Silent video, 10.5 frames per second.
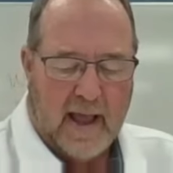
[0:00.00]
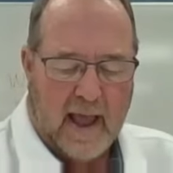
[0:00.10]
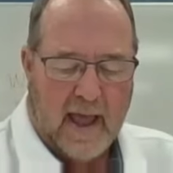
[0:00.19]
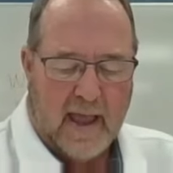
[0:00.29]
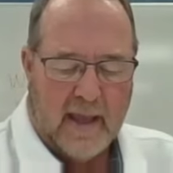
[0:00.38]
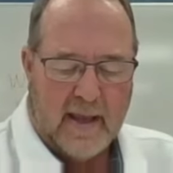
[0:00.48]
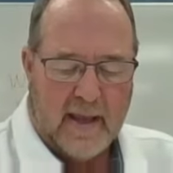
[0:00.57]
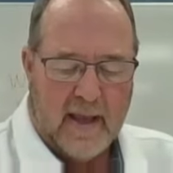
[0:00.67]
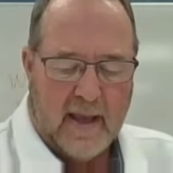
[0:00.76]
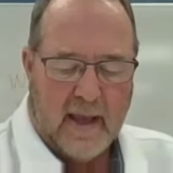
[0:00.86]
A,
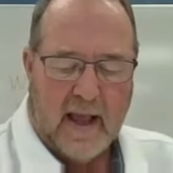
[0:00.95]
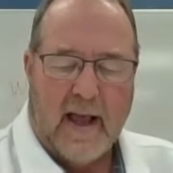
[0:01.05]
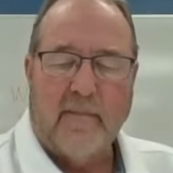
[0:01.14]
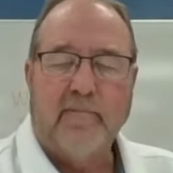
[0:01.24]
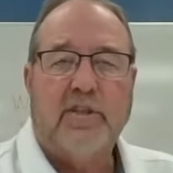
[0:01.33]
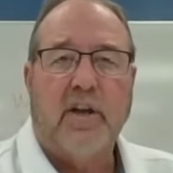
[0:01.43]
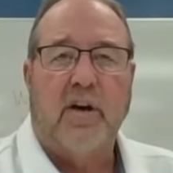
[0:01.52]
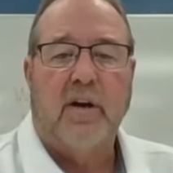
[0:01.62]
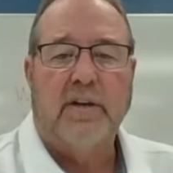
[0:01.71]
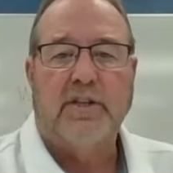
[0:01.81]
I'm
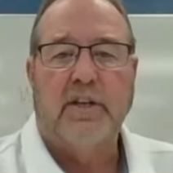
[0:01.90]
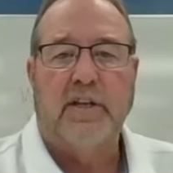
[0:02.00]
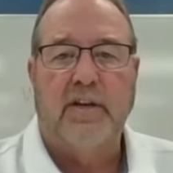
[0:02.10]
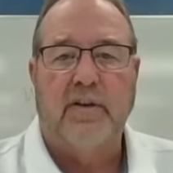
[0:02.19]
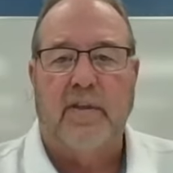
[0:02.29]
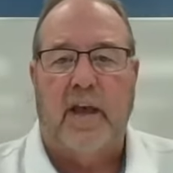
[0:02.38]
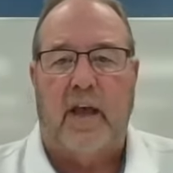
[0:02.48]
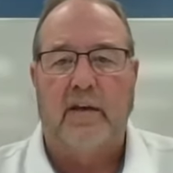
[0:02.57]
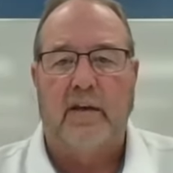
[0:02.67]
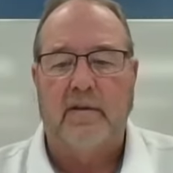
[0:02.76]
sorry to hear
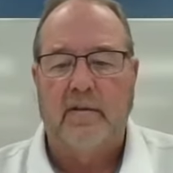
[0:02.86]
that.